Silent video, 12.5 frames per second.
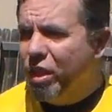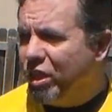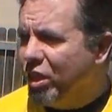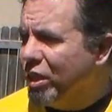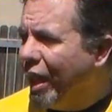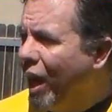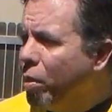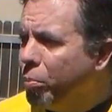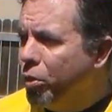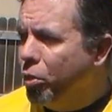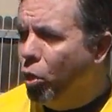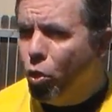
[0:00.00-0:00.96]
This is
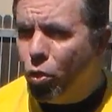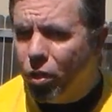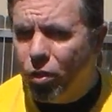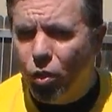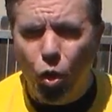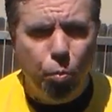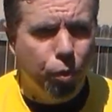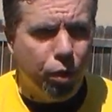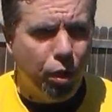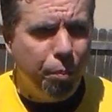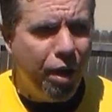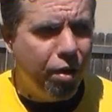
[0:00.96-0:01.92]
Captain Hooded
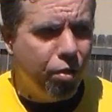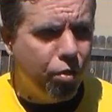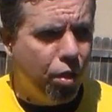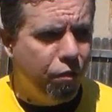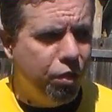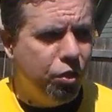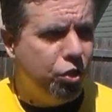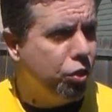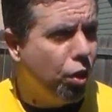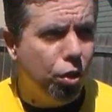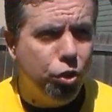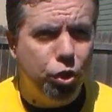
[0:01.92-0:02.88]
Cobra Commander of the
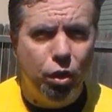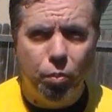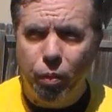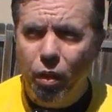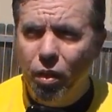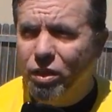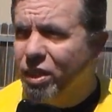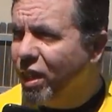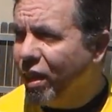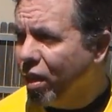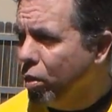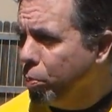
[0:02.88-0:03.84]
starship
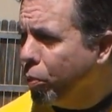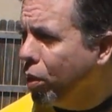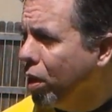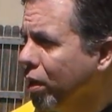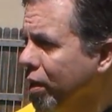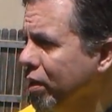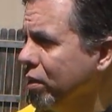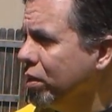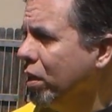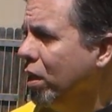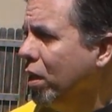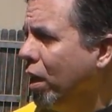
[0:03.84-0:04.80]
Second Prize.
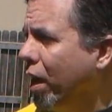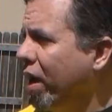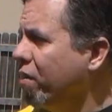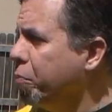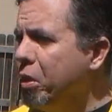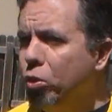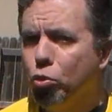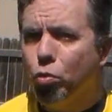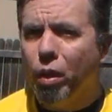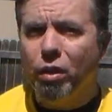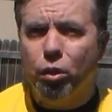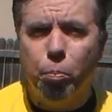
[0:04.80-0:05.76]
I have been
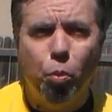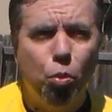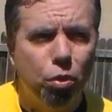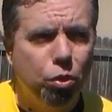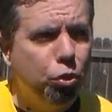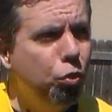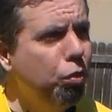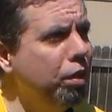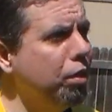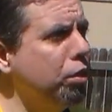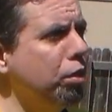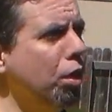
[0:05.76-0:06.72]
transported to
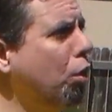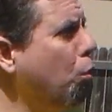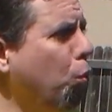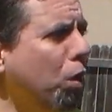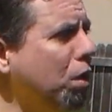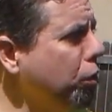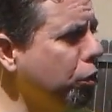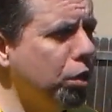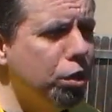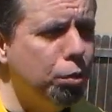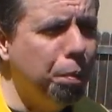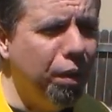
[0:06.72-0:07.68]
this
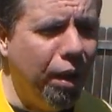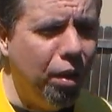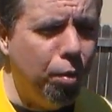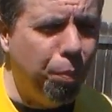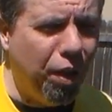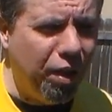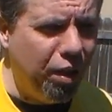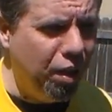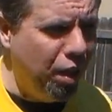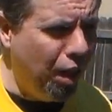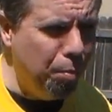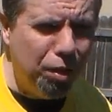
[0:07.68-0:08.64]
wilderness planet by
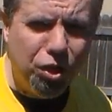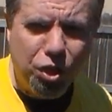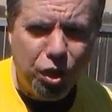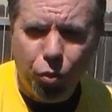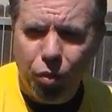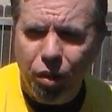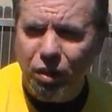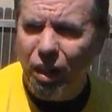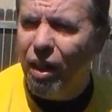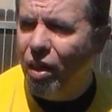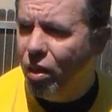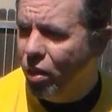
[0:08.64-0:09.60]
a mysterious
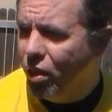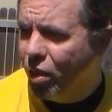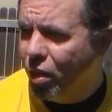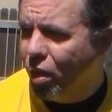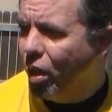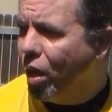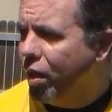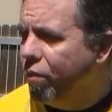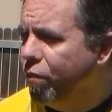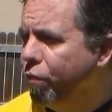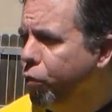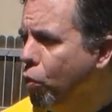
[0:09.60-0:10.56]
alien
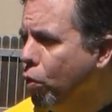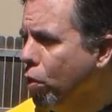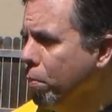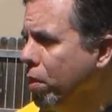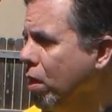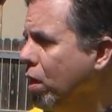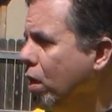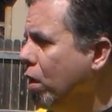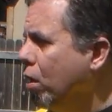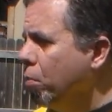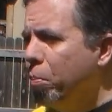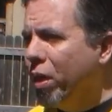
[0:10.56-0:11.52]
life form.
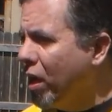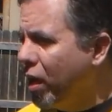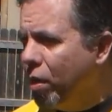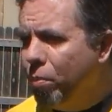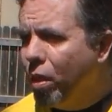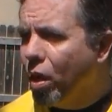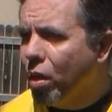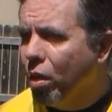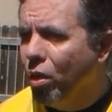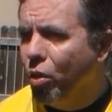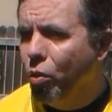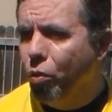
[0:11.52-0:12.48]
But I am not
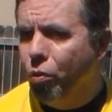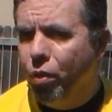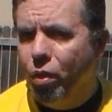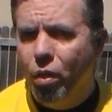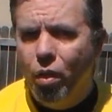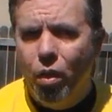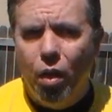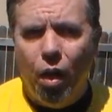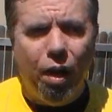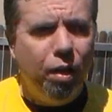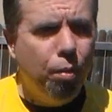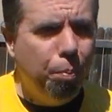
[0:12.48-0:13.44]

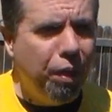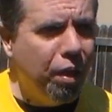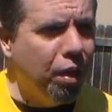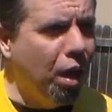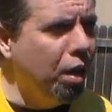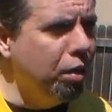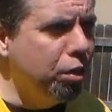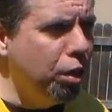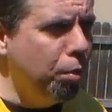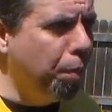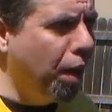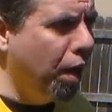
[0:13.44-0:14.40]
alone. I am being
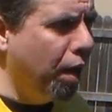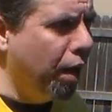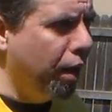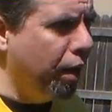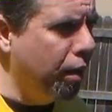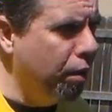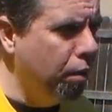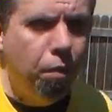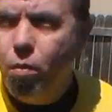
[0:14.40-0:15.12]
hunted by...